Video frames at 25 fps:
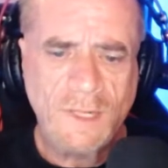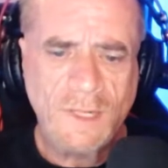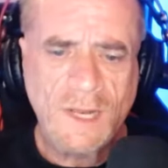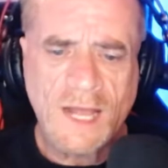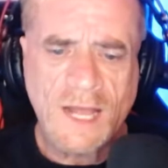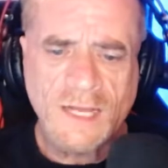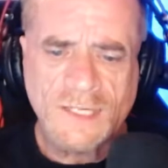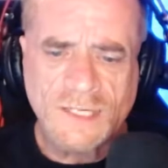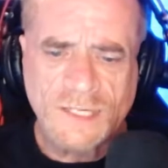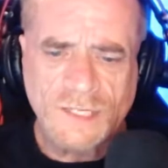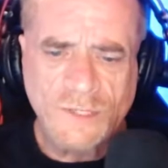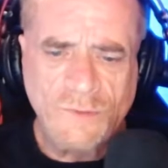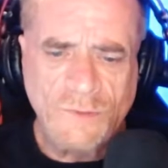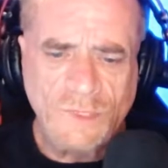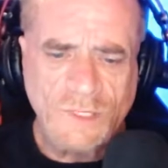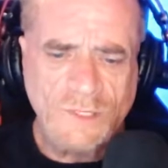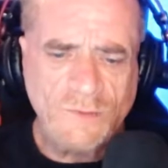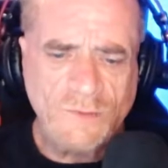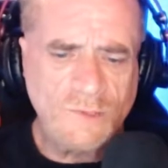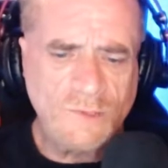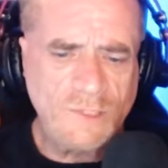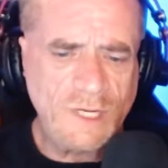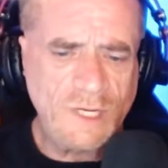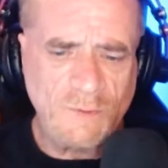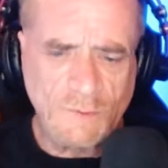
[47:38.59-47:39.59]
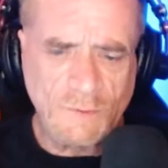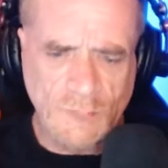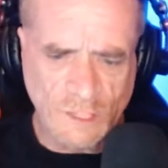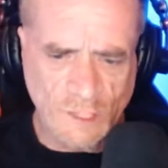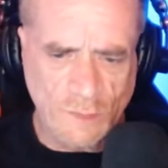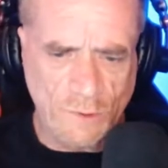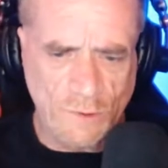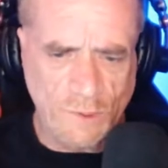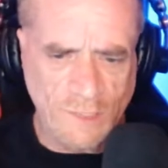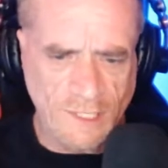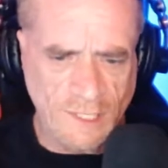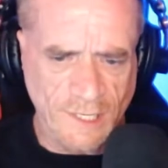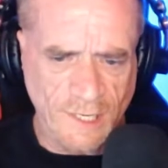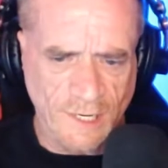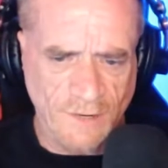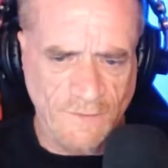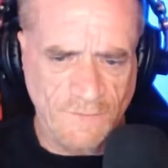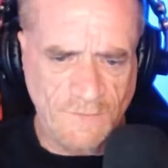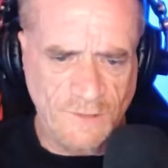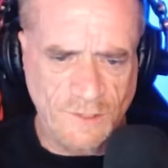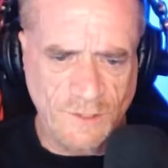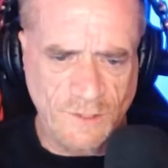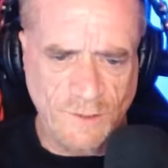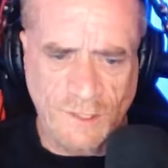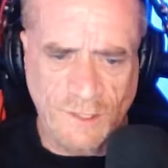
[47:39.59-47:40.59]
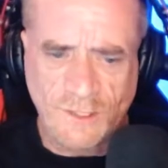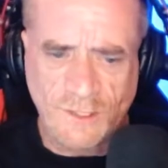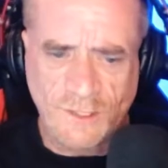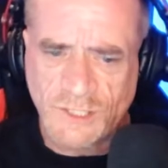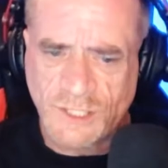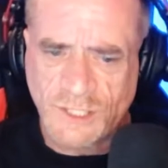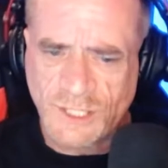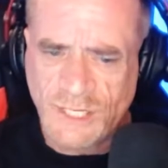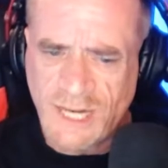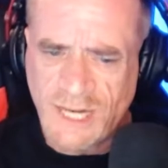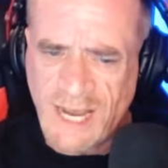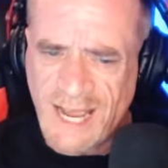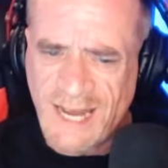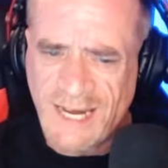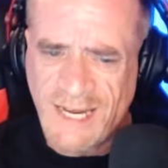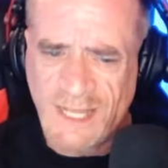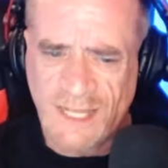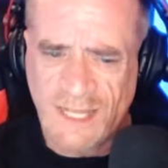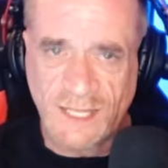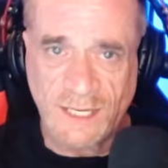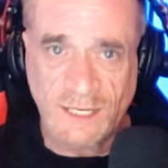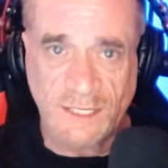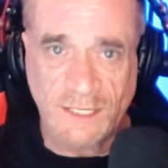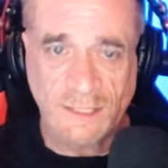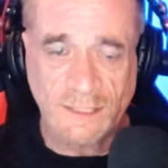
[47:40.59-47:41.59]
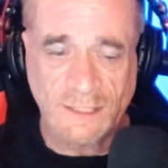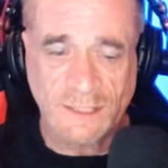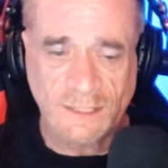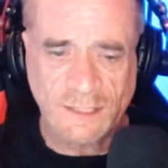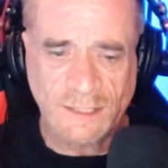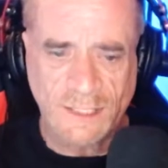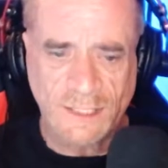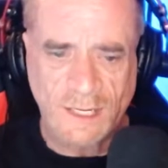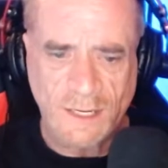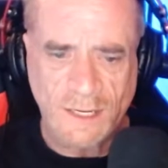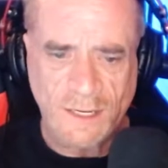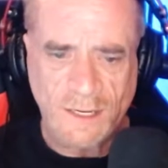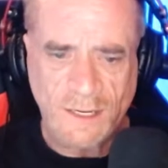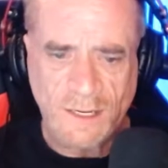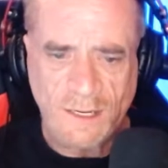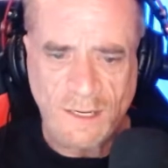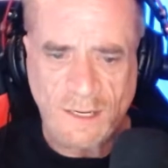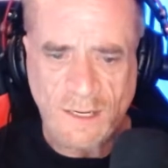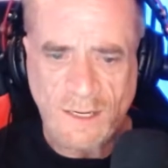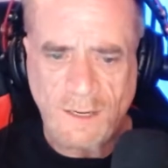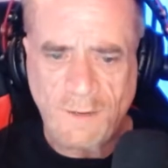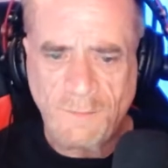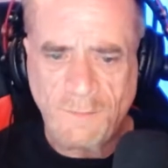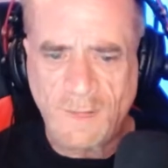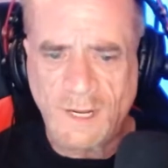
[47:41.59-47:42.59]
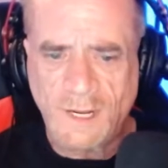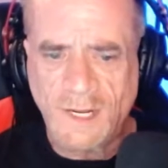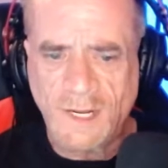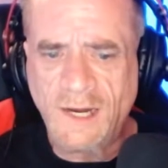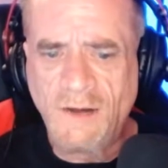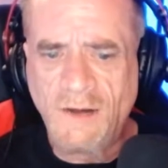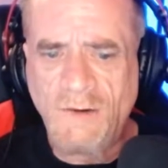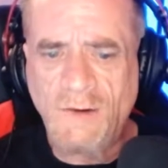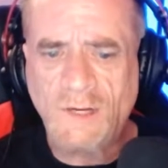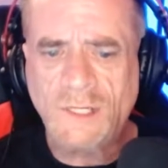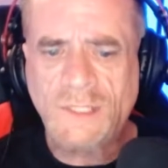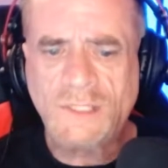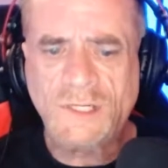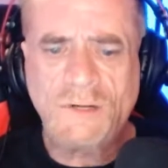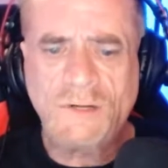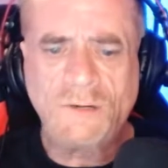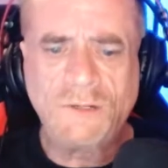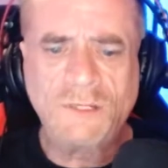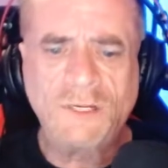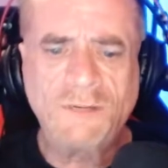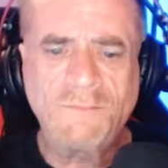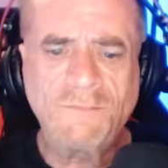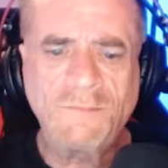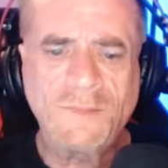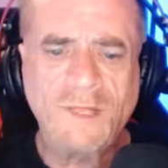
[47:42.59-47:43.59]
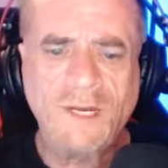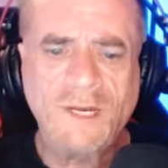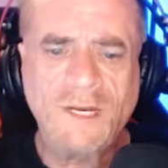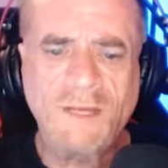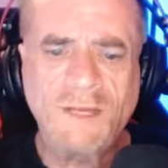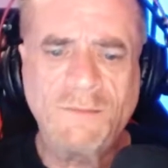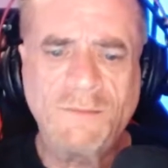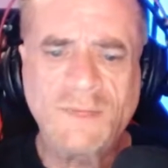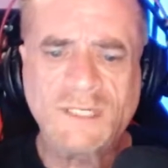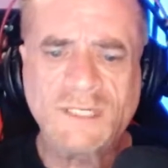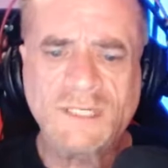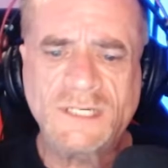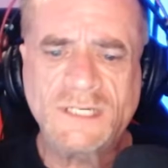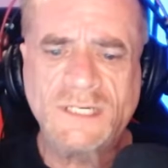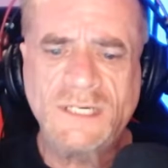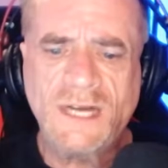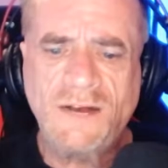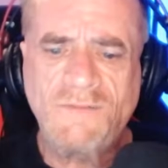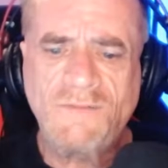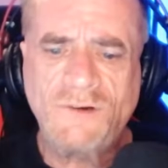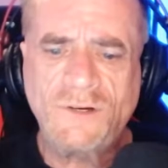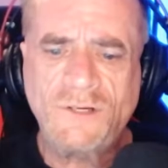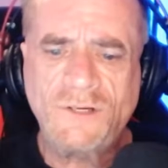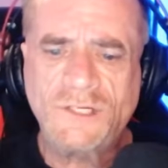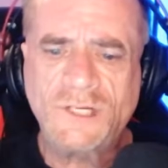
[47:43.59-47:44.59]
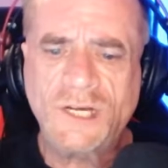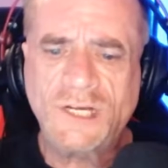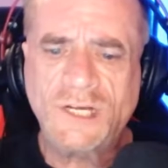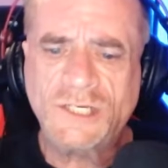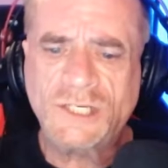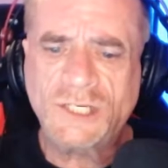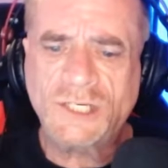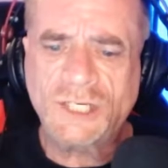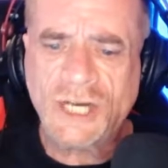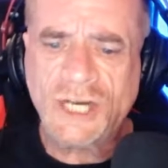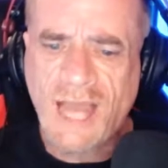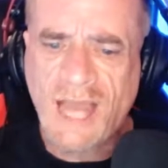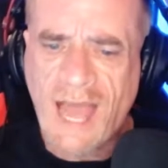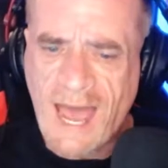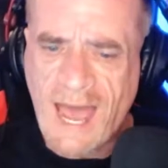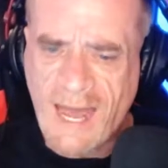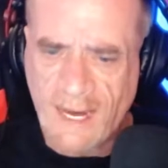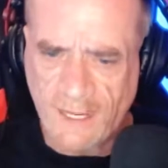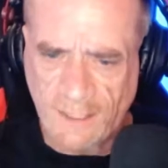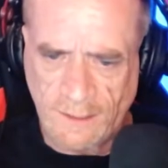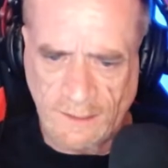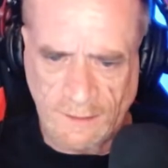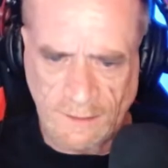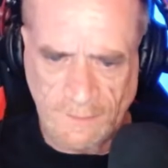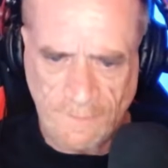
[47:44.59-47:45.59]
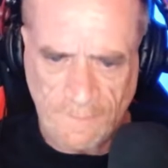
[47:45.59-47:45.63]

As soon as he was old enough to understand things, Bagheera told him that he must never touch cattle,